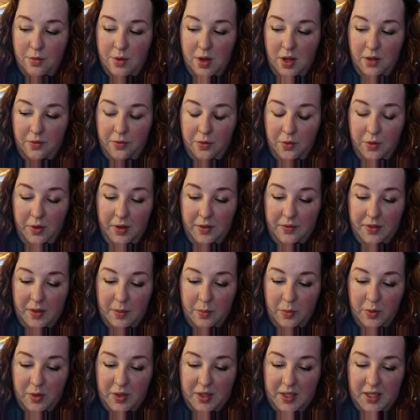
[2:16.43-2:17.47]
all four of
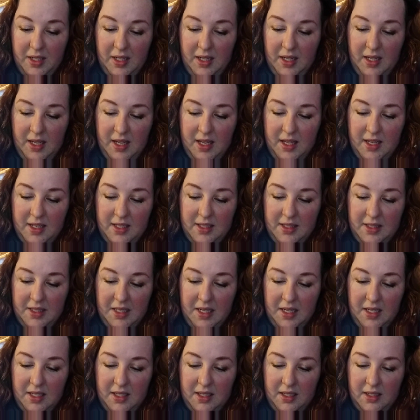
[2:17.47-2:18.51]
them were sitting on a
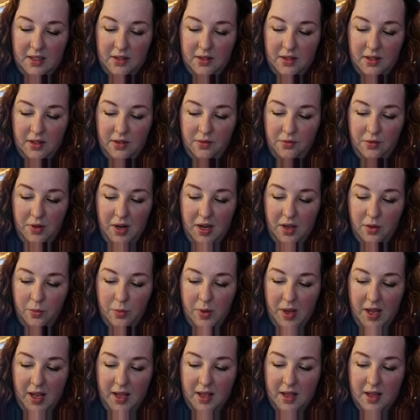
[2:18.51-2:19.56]
seat in a
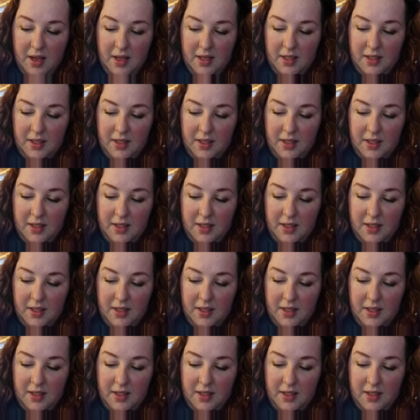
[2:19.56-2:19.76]
railway